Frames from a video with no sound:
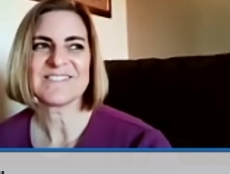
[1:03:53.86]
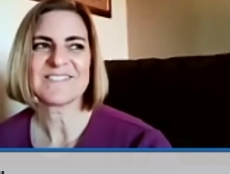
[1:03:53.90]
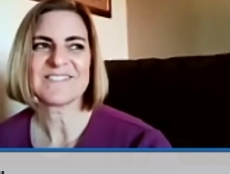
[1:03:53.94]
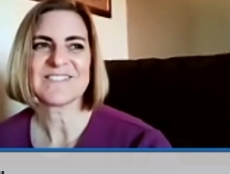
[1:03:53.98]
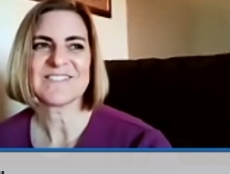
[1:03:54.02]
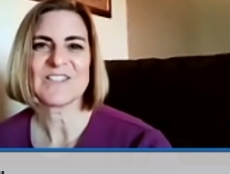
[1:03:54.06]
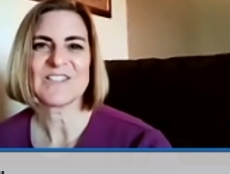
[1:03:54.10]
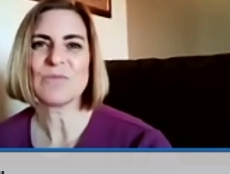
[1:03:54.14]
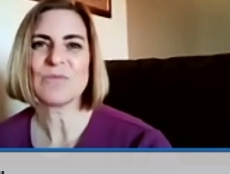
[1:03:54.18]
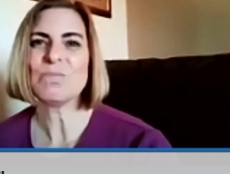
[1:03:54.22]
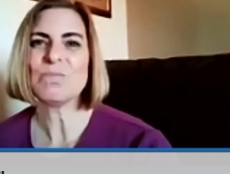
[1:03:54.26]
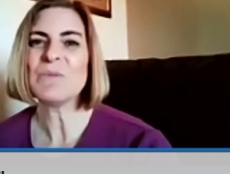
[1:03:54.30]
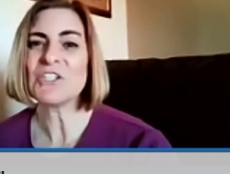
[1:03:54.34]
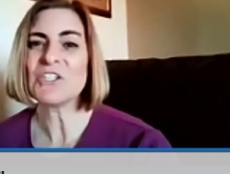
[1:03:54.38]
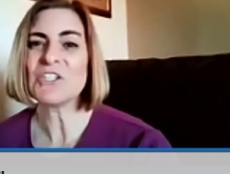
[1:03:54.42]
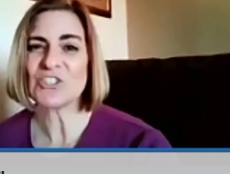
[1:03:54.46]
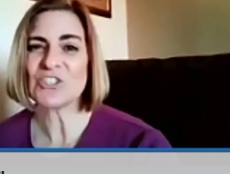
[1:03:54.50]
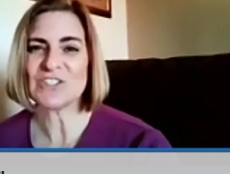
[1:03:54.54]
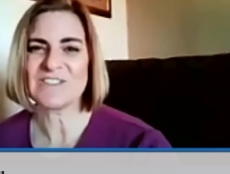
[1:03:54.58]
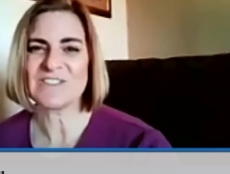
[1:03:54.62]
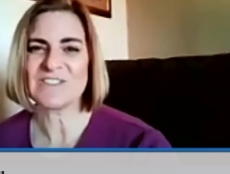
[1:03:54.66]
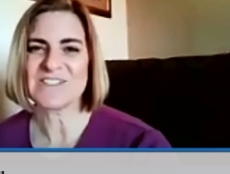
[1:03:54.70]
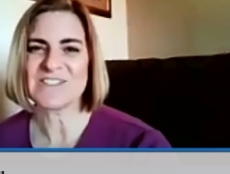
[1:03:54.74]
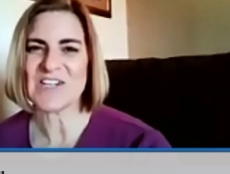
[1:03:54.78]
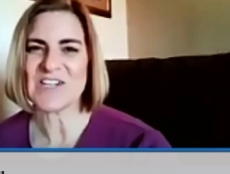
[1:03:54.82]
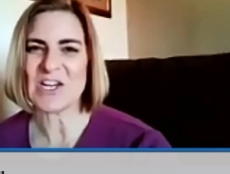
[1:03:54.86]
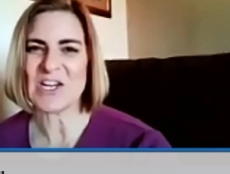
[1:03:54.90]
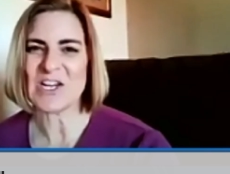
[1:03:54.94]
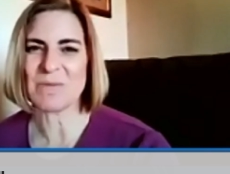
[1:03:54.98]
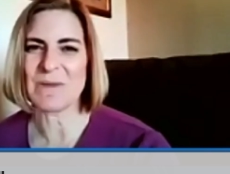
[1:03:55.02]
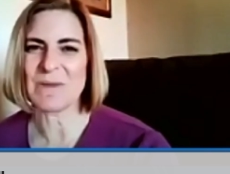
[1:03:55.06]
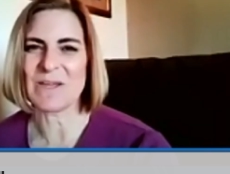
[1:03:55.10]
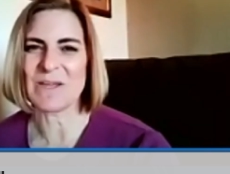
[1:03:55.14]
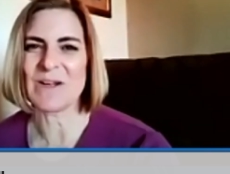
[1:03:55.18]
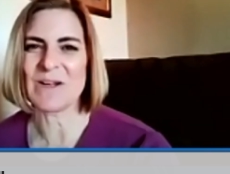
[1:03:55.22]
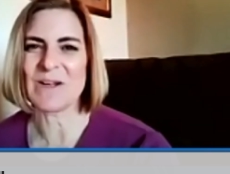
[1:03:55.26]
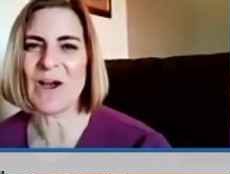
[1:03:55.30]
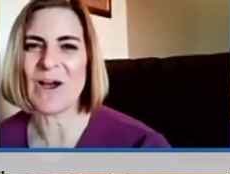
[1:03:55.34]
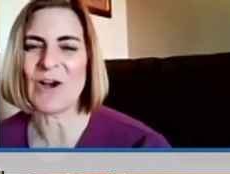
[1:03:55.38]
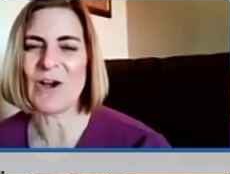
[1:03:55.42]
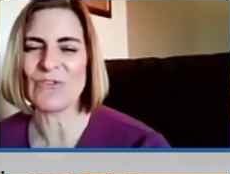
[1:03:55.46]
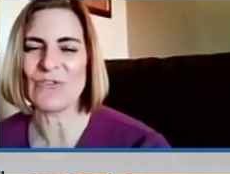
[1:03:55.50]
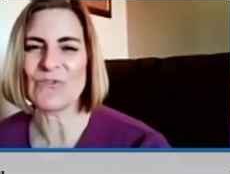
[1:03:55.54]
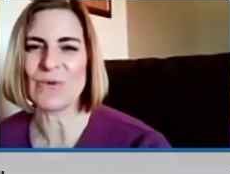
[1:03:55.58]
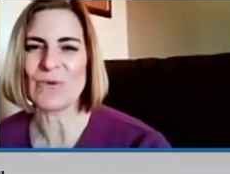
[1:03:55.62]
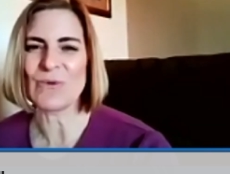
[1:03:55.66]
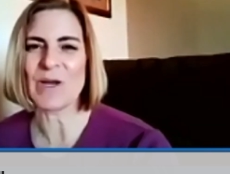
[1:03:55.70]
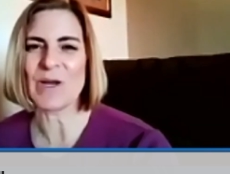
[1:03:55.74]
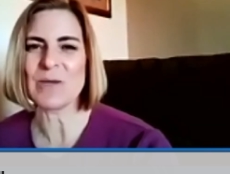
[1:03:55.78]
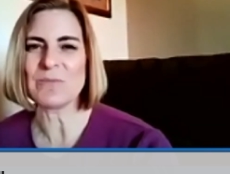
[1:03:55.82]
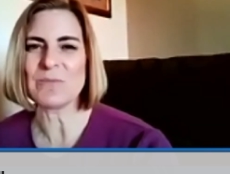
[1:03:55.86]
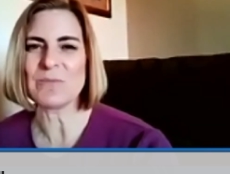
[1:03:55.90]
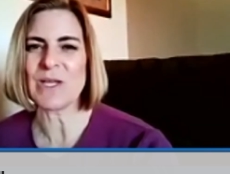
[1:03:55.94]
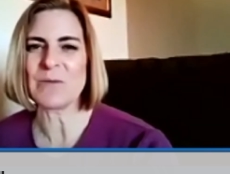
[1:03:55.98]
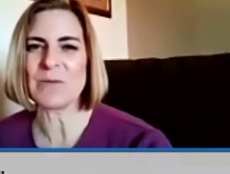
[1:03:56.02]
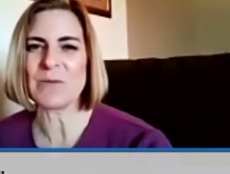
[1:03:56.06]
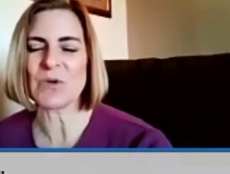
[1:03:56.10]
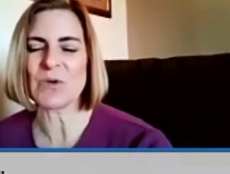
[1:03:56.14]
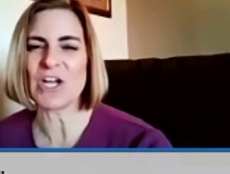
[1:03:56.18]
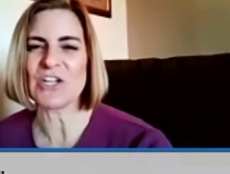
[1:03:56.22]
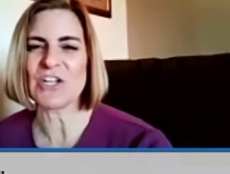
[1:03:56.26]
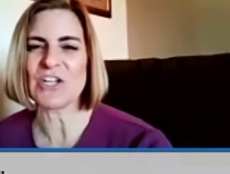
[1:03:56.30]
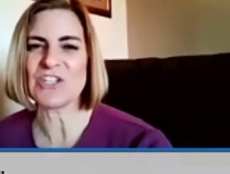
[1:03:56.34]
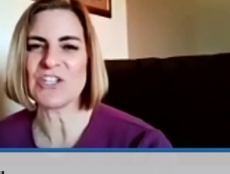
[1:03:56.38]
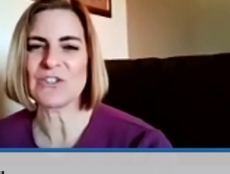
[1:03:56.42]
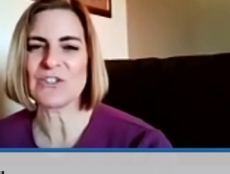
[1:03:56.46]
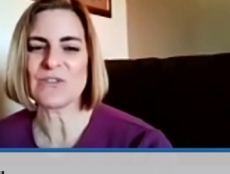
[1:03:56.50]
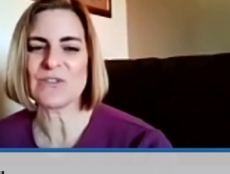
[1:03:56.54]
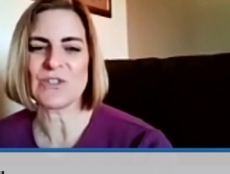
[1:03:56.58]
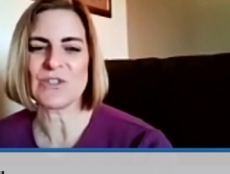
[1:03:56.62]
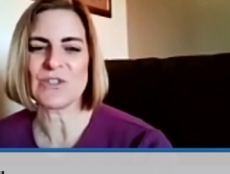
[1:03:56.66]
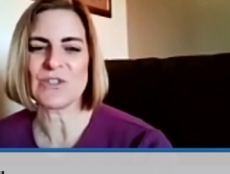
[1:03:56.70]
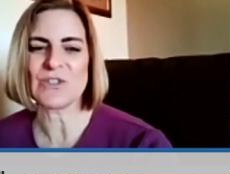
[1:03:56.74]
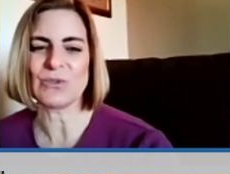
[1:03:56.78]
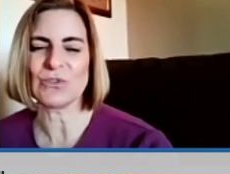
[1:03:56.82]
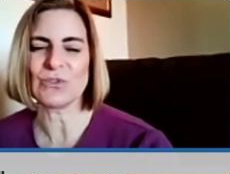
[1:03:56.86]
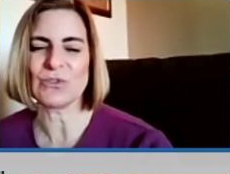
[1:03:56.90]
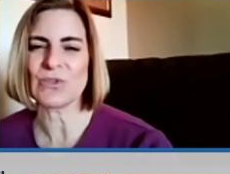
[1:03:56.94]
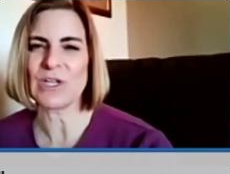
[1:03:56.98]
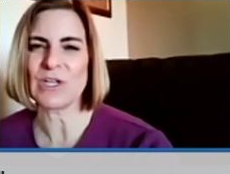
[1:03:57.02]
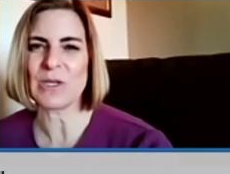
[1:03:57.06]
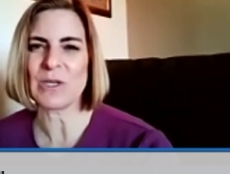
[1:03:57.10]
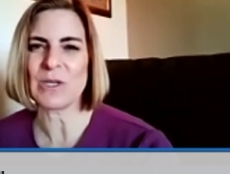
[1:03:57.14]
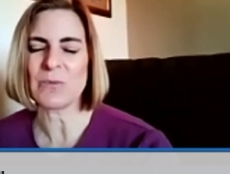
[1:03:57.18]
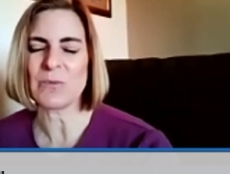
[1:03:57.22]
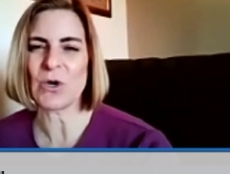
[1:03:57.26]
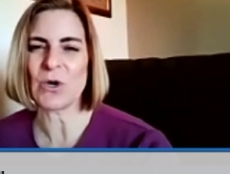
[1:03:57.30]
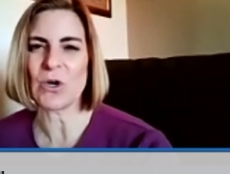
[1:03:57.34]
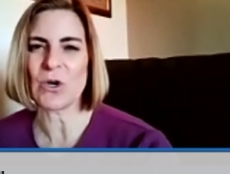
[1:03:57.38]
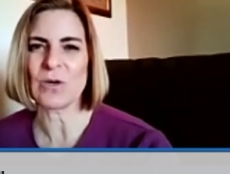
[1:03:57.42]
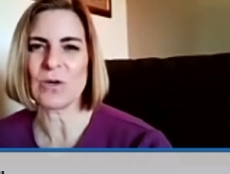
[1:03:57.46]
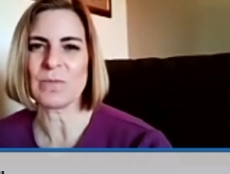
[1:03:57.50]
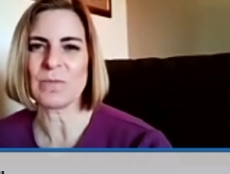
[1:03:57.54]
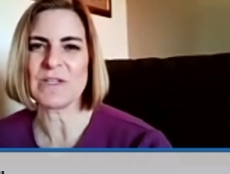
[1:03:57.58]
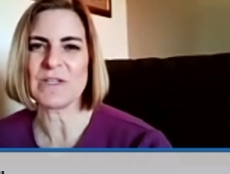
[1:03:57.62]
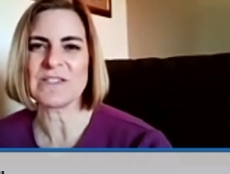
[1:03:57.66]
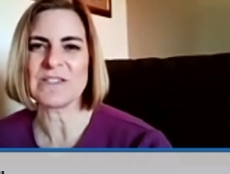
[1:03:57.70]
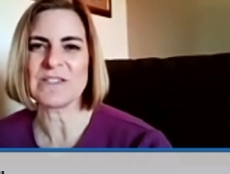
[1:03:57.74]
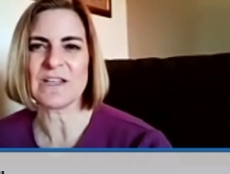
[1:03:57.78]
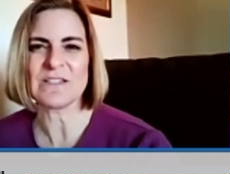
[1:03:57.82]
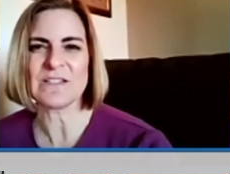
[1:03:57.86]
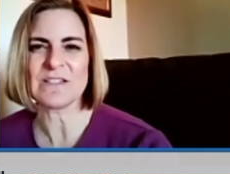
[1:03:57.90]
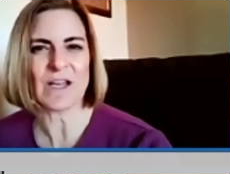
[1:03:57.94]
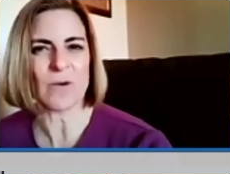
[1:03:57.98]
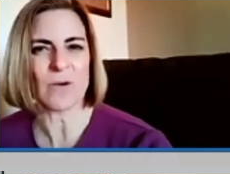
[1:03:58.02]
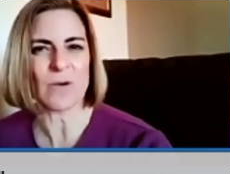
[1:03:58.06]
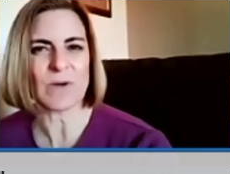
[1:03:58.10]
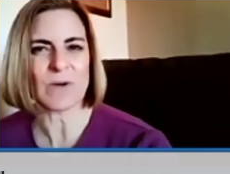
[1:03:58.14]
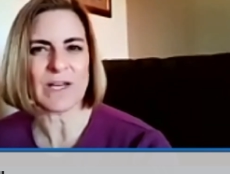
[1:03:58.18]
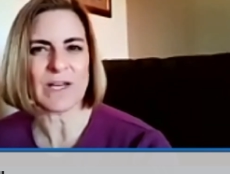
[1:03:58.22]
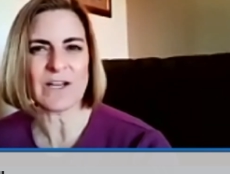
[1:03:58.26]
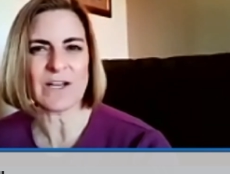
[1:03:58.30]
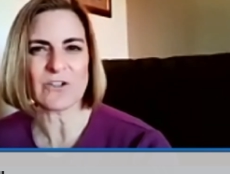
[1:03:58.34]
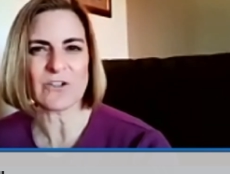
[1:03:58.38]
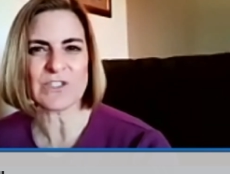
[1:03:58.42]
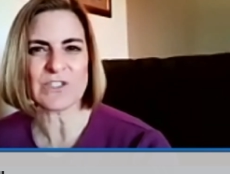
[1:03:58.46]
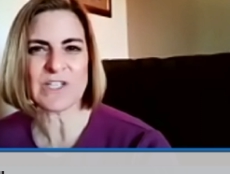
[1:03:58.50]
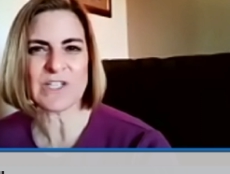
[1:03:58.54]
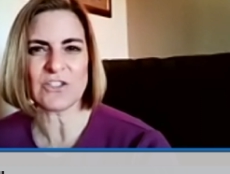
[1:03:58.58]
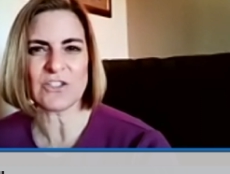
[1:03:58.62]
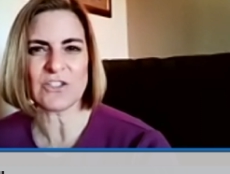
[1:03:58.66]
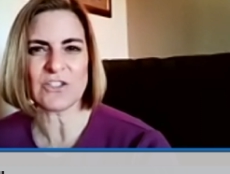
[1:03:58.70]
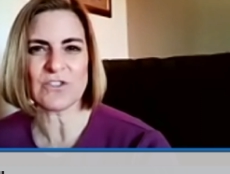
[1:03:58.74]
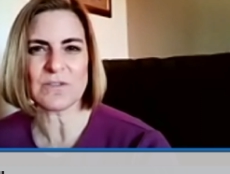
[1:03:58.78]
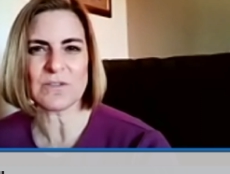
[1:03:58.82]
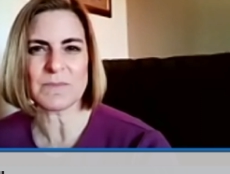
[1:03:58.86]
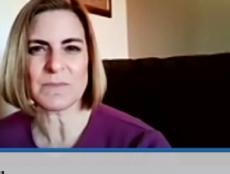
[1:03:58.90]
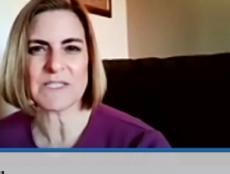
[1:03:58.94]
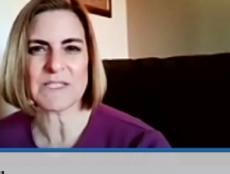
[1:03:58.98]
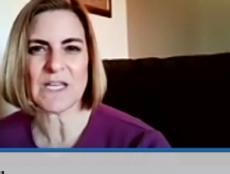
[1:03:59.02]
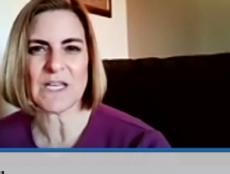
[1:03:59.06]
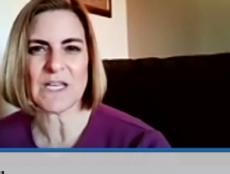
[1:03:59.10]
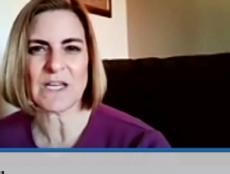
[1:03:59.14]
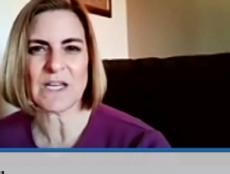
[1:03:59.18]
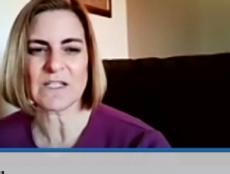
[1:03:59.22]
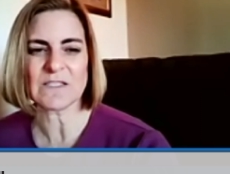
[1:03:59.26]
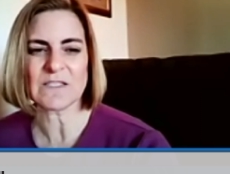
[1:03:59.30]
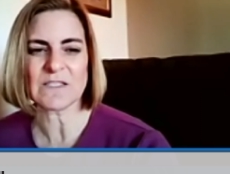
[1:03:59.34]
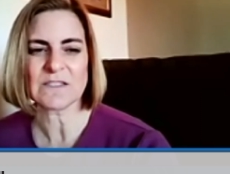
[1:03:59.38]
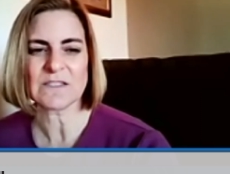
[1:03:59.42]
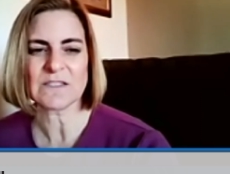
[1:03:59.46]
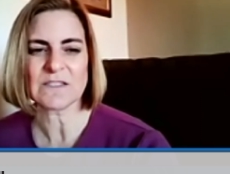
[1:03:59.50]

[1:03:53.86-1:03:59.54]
the mission statement of the pipeline project and the dual training program. Is that what I understand you to be saying?